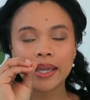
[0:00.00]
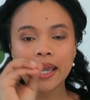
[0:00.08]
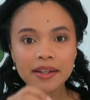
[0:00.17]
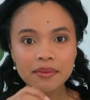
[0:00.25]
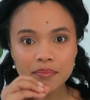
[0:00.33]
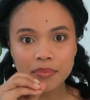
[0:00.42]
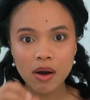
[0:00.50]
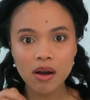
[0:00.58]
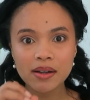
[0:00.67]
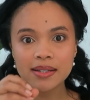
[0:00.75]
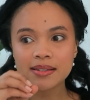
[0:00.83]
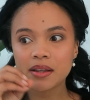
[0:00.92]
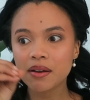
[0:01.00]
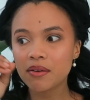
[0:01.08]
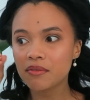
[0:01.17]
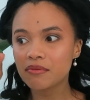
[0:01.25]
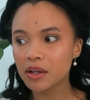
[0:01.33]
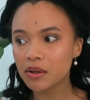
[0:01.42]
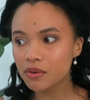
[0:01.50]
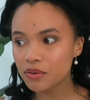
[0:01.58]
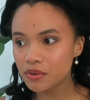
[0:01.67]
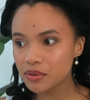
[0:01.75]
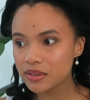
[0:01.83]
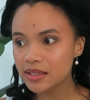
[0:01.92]
inbox
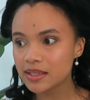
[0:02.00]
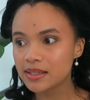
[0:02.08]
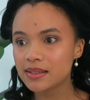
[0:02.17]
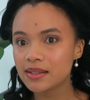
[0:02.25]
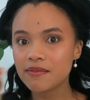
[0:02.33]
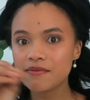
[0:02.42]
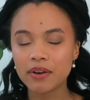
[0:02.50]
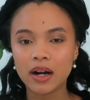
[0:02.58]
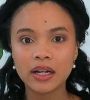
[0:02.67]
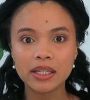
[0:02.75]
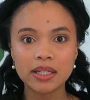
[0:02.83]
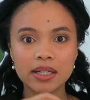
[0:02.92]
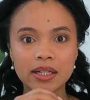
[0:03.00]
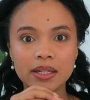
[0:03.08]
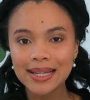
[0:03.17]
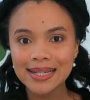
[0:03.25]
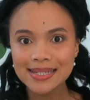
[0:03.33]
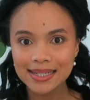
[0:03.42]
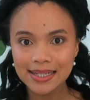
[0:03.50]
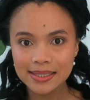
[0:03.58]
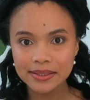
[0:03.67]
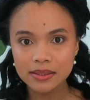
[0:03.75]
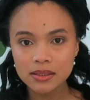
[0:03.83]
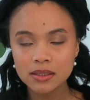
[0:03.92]
recruiters via
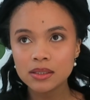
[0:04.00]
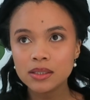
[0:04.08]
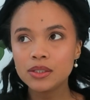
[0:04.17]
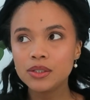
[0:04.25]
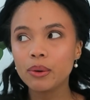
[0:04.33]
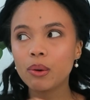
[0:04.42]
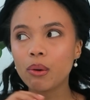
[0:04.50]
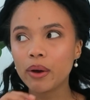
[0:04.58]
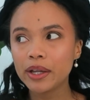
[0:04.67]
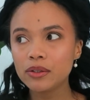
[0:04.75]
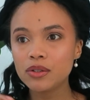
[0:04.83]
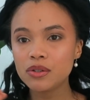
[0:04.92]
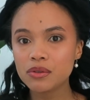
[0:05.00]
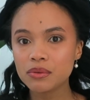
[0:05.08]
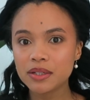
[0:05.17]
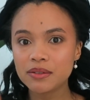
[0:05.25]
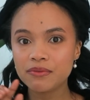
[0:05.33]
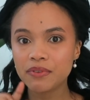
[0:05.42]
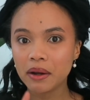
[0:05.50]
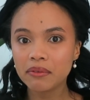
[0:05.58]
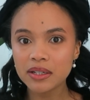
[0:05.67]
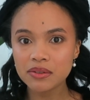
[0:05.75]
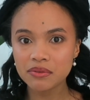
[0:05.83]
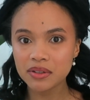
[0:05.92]
LinkedIn, you're going to do it
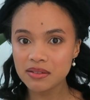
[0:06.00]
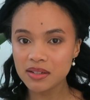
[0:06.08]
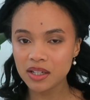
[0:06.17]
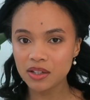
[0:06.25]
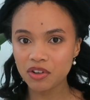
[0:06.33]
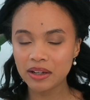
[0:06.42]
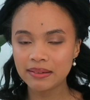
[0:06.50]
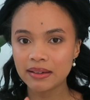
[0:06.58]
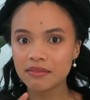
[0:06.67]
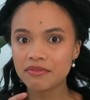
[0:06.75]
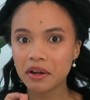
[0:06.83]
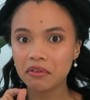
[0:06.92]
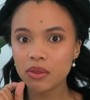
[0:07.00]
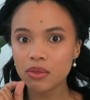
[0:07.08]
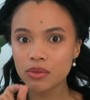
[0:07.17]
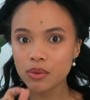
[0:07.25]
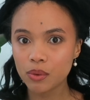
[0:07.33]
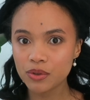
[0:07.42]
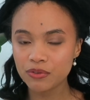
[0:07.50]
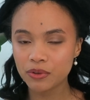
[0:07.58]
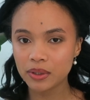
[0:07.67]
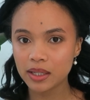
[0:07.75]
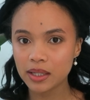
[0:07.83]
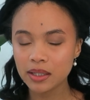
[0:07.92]
very strategically and very
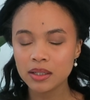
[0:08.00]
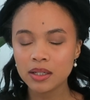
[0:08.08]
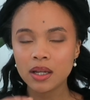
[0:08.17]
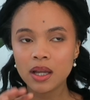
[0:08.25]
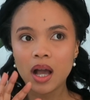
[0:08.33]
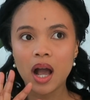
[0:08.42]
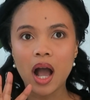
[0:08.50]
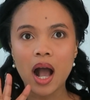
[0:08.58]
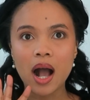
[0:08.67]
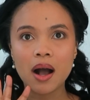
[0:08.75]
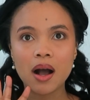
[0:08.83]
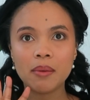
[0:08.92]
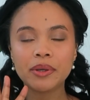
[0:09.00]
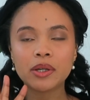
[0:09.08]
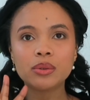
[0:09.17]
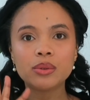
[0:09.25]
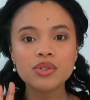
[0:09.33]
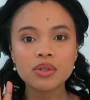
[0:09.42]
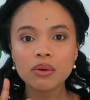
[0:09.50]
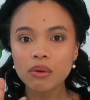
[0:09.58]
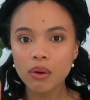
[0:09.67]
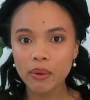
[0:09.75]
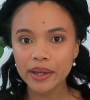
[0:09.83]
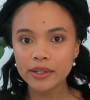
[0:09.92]
thoughtfully, because you're
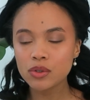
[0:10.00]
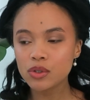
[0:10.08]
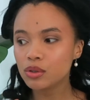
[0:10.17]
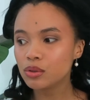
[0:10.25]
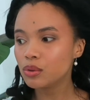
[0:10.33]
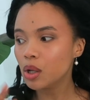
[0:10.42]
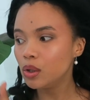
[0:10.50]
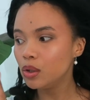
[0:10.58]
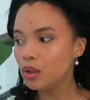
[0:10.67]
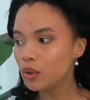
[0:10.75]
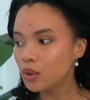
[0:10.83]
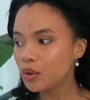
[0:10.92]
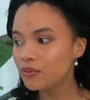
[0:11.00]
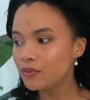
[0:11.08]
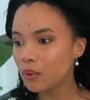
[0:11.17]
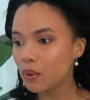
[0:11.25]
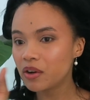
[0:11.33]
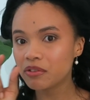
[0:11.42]
going to look for a